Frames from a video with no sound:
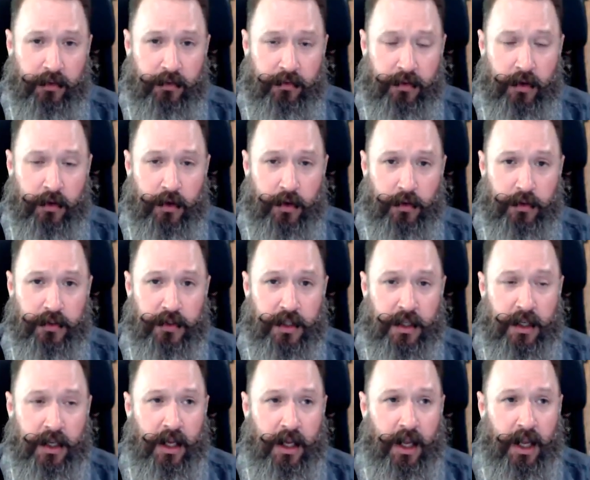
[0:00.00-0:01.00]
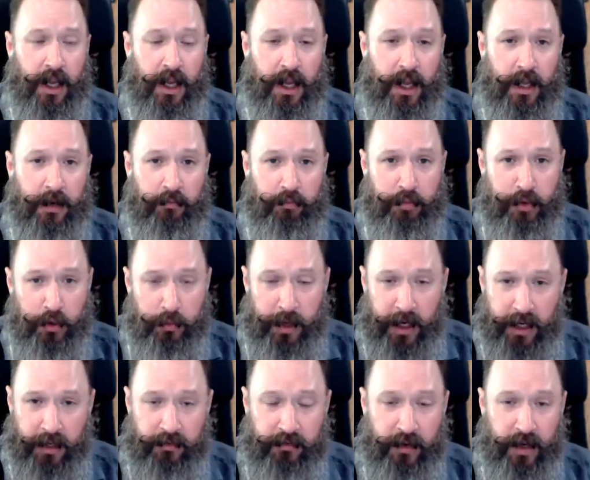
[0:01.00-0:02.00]
Photos, and boom,
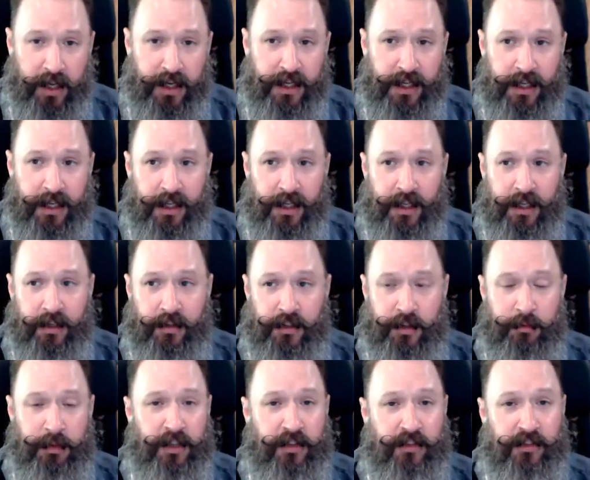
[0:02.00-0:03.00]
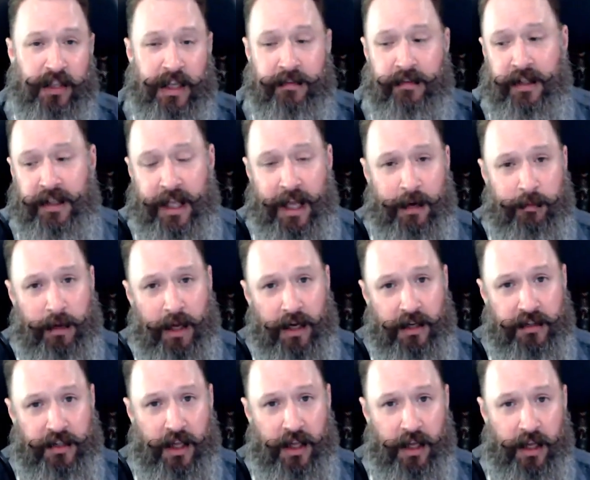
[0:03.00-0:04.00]
I can find it. To me, saving that amount
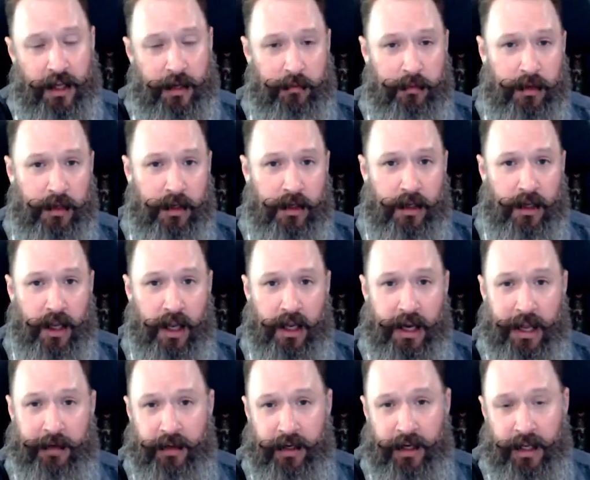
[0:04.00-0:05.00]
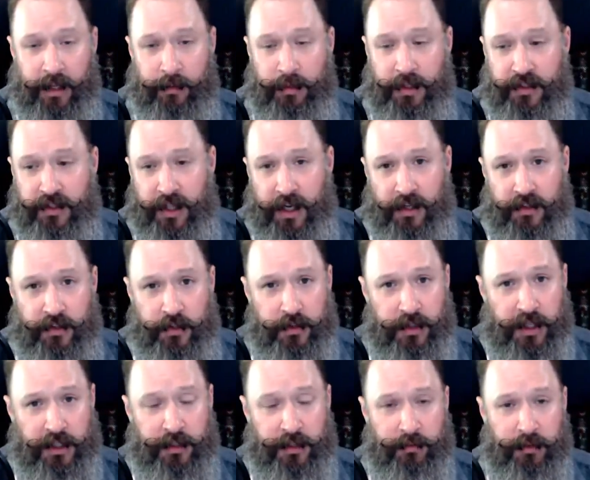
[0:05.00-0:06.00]
of time and having an image that is
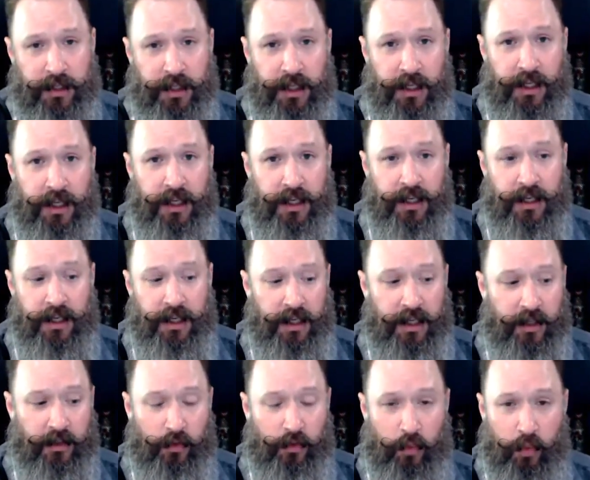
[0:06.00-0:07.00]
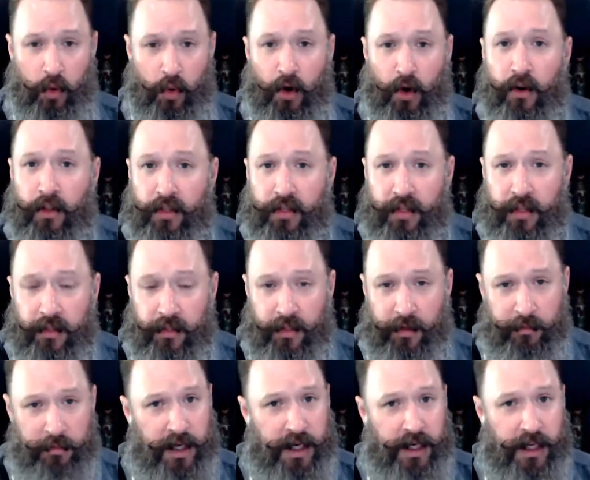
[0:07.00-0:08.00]
unique to me is worth
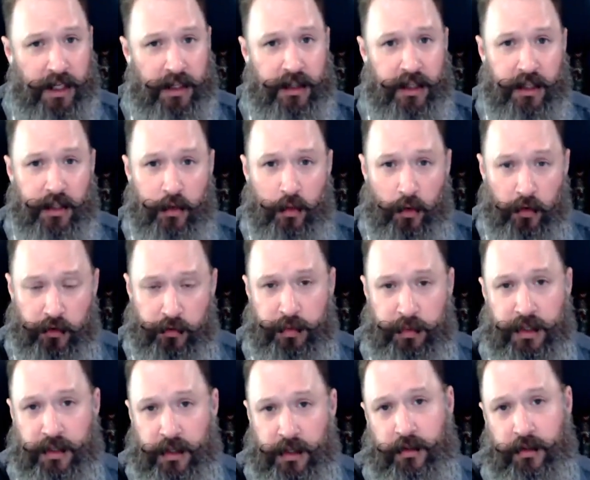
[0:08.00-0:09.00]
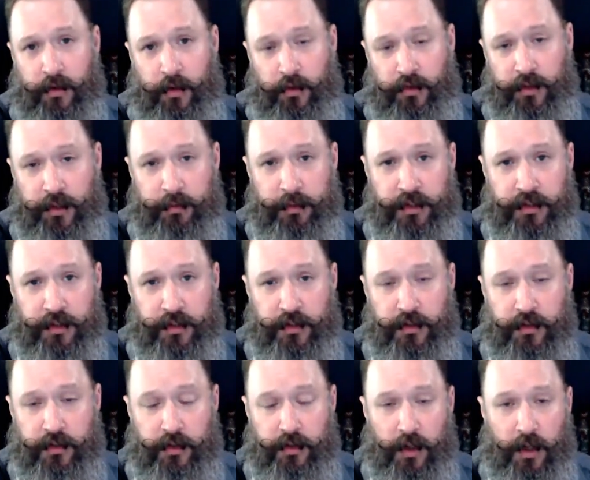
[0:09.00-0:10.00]
the money that you will spend on those
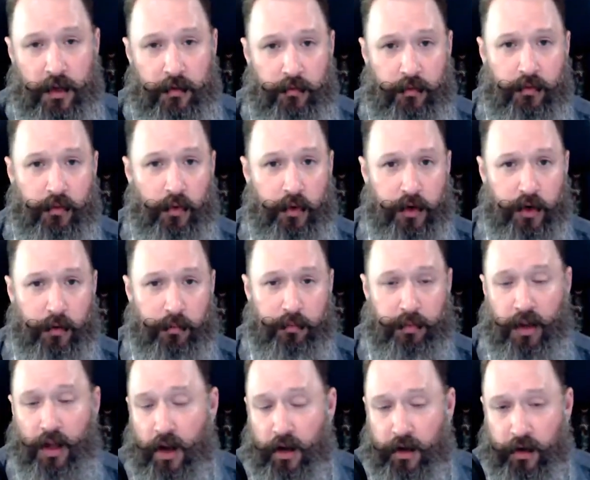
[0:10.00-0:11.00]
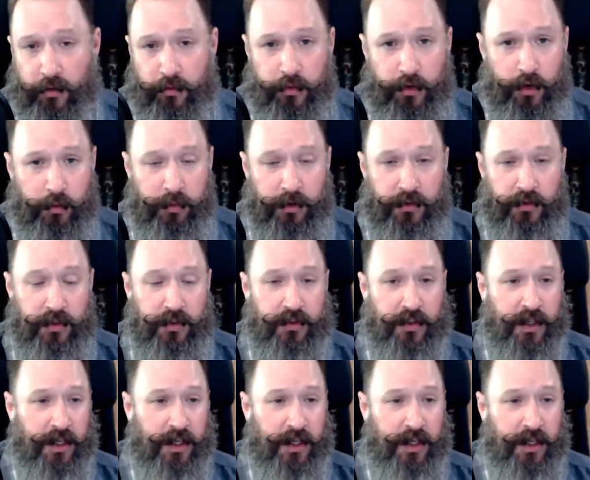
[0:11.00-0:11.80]
images for your blog or for your business.